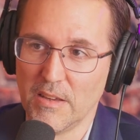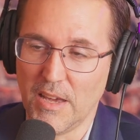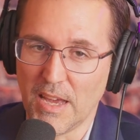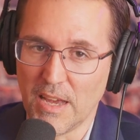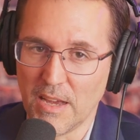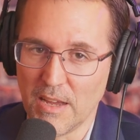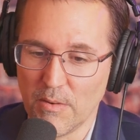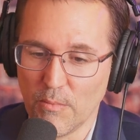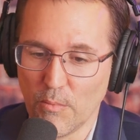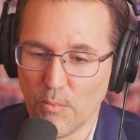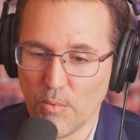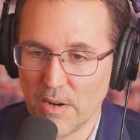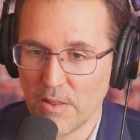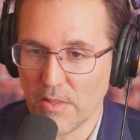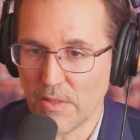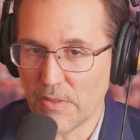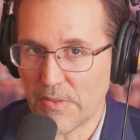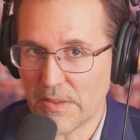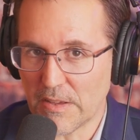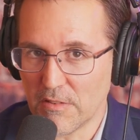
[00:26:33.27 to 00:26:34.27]
And one
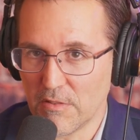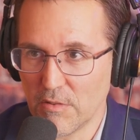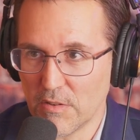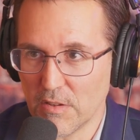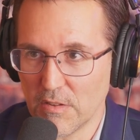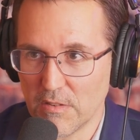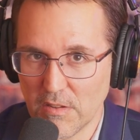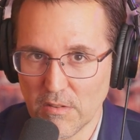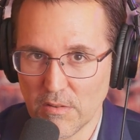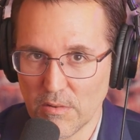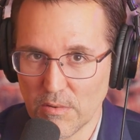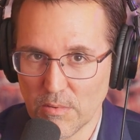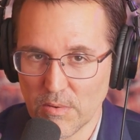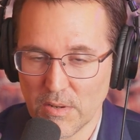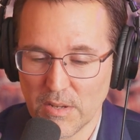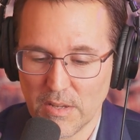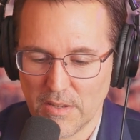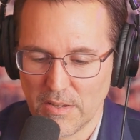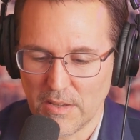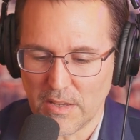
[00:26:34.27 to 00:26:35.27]
of the things you could do
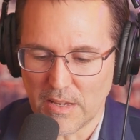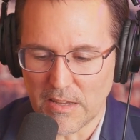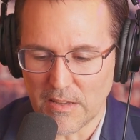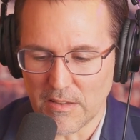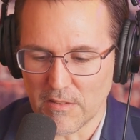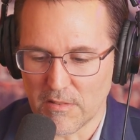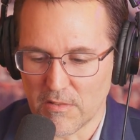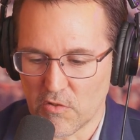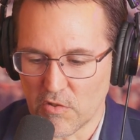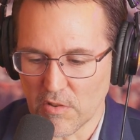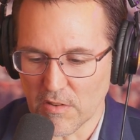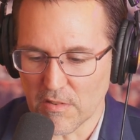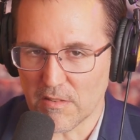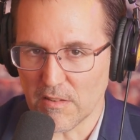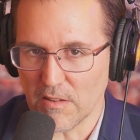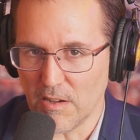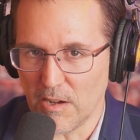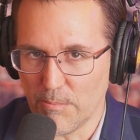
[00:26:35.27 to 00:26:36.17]
is just